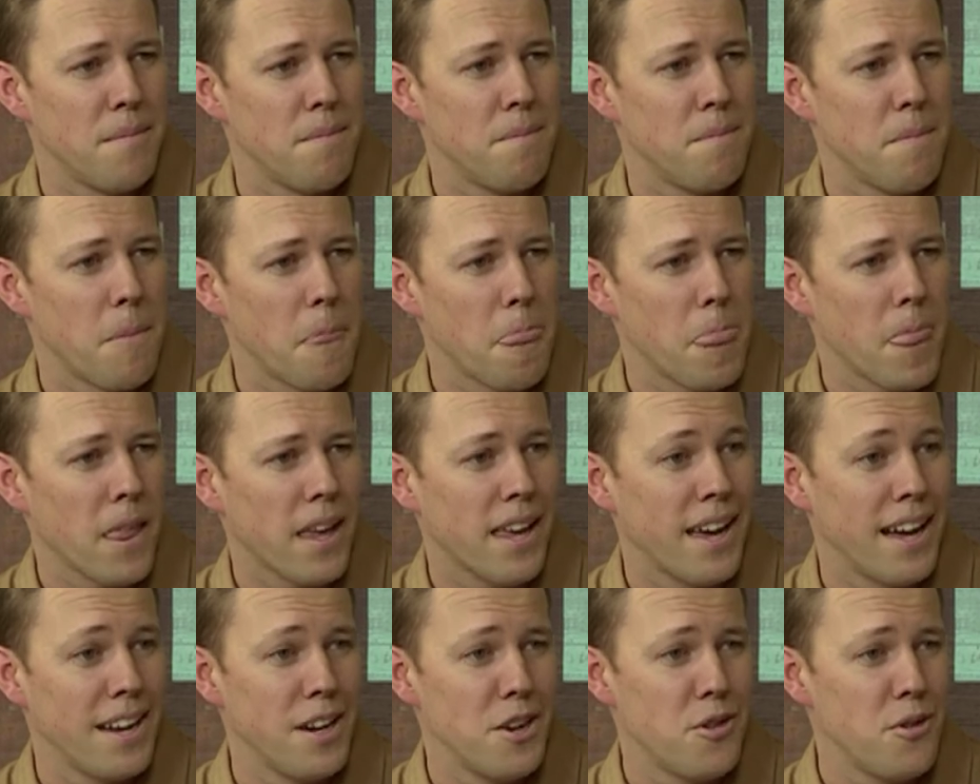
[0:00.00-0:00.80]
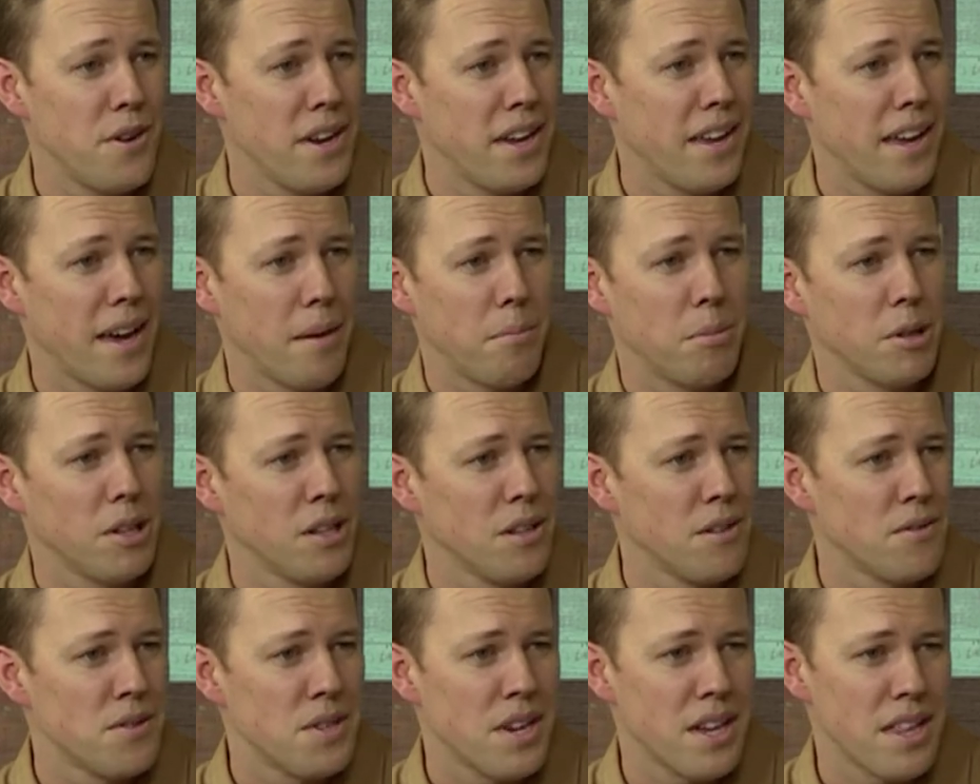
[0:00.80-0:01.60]
Um, culinary
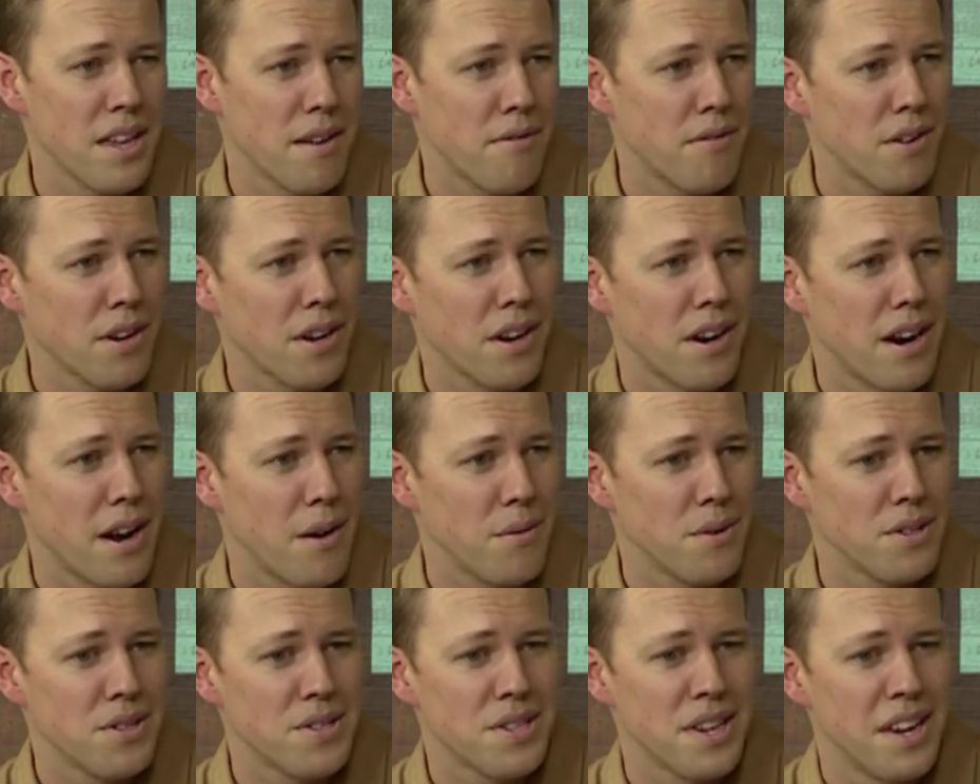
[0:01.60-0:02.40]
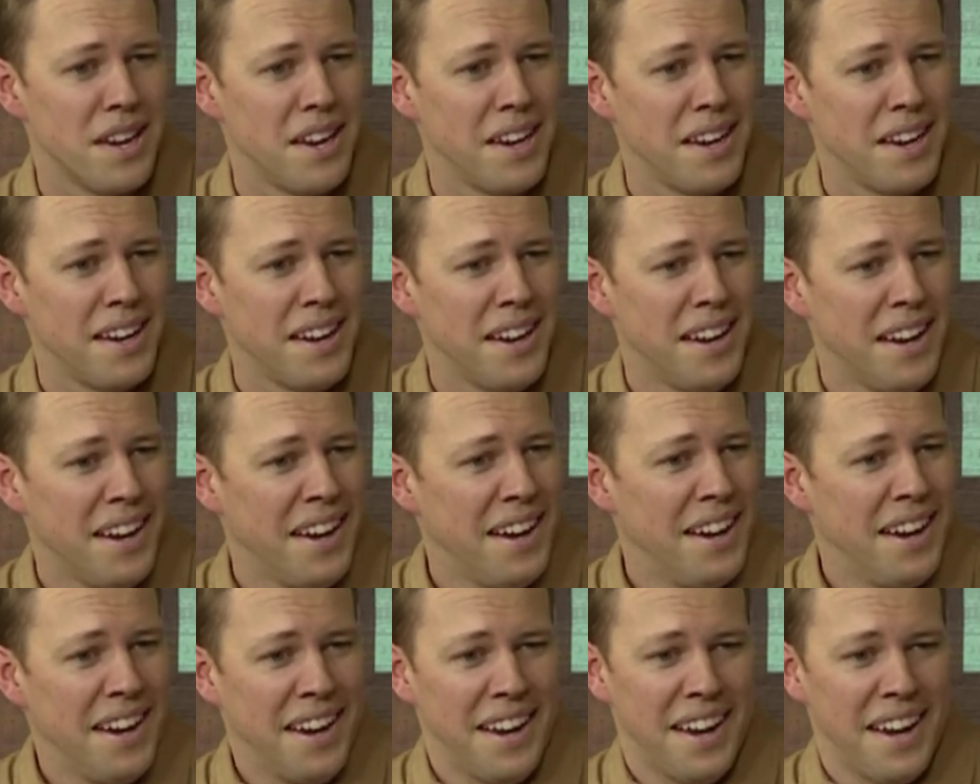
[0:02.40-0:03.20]
capital of South Africa. I was...
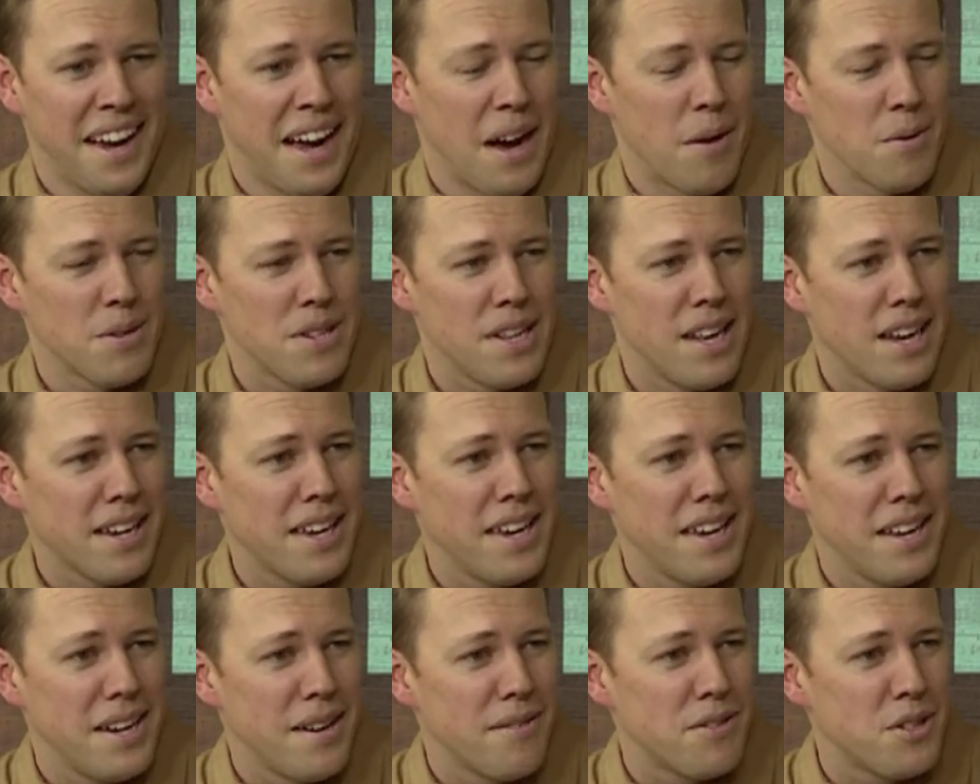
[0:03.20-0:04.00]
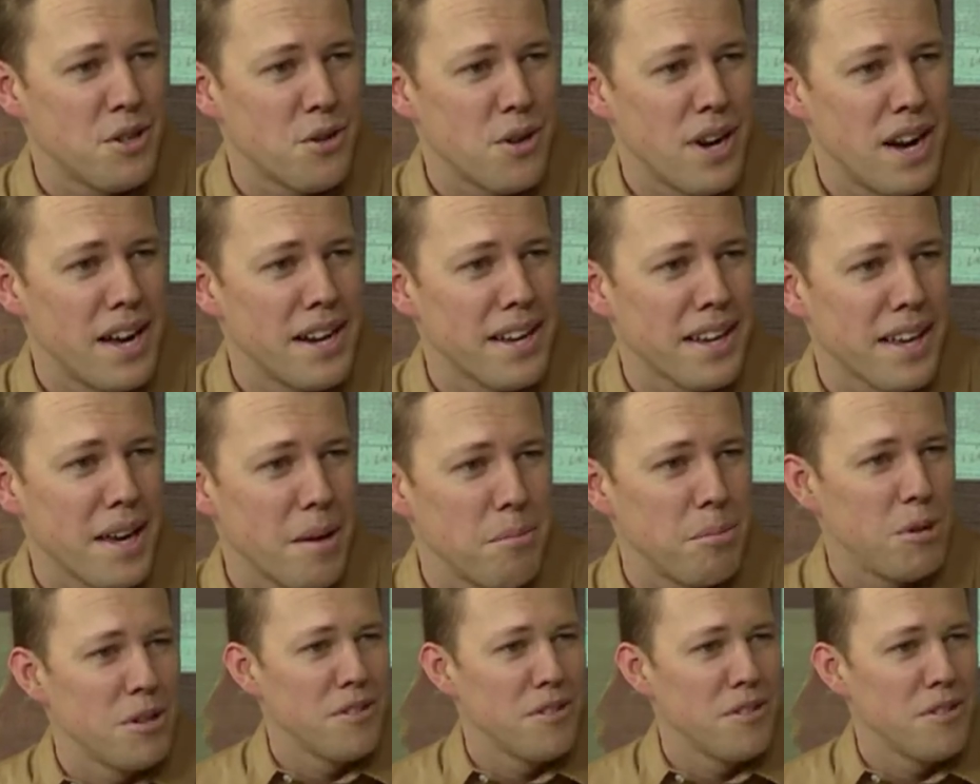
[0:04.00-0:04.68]
True. I was lucky enough to ride